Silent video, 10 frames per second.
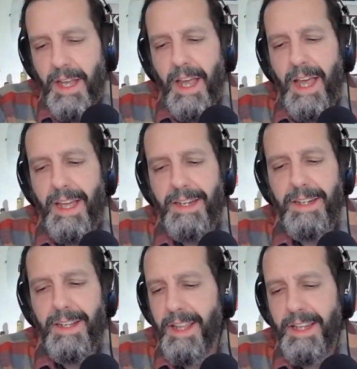And
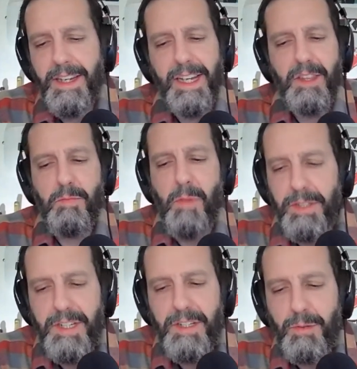uh, then you get the
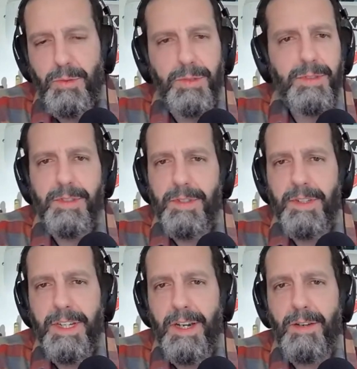multi tools.
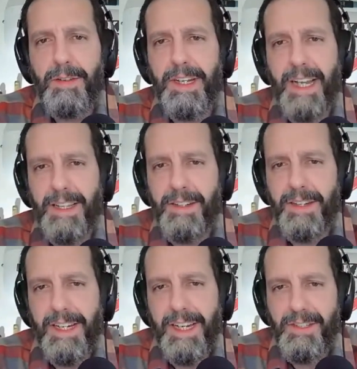You know, you got the
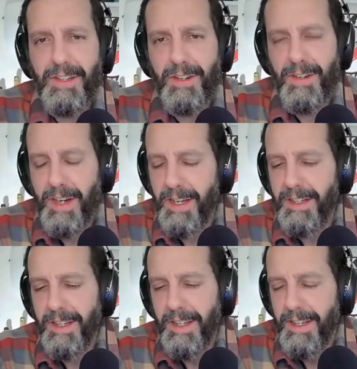you get your uh,
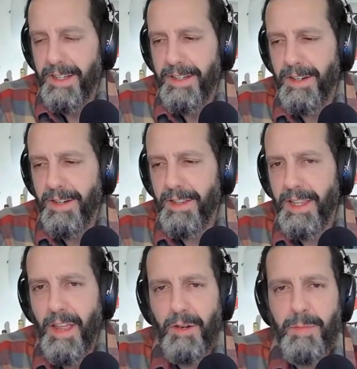your
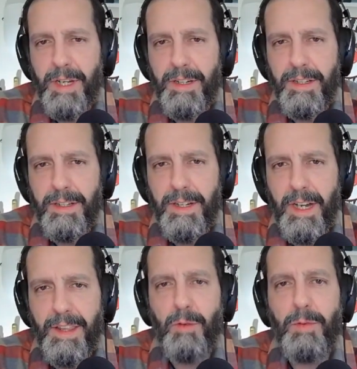Leatherman,
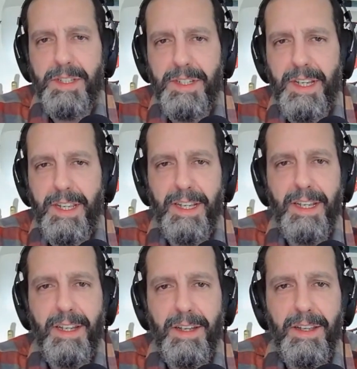and there we see
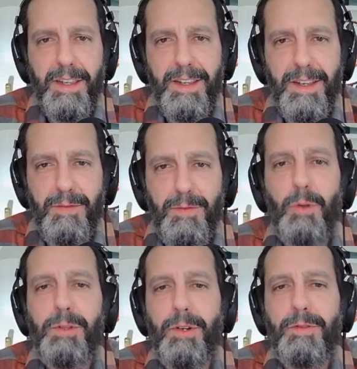the the
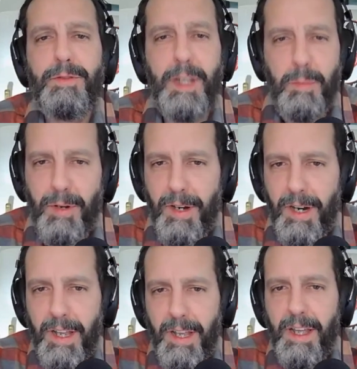folder flipper,
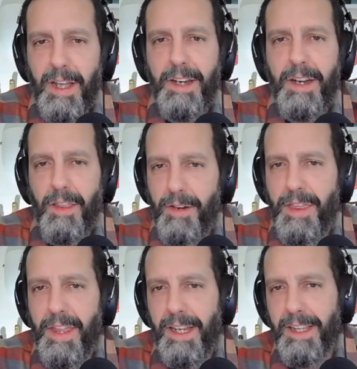another
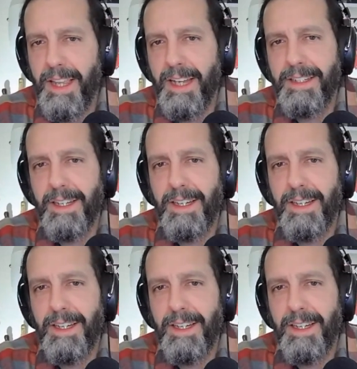thing that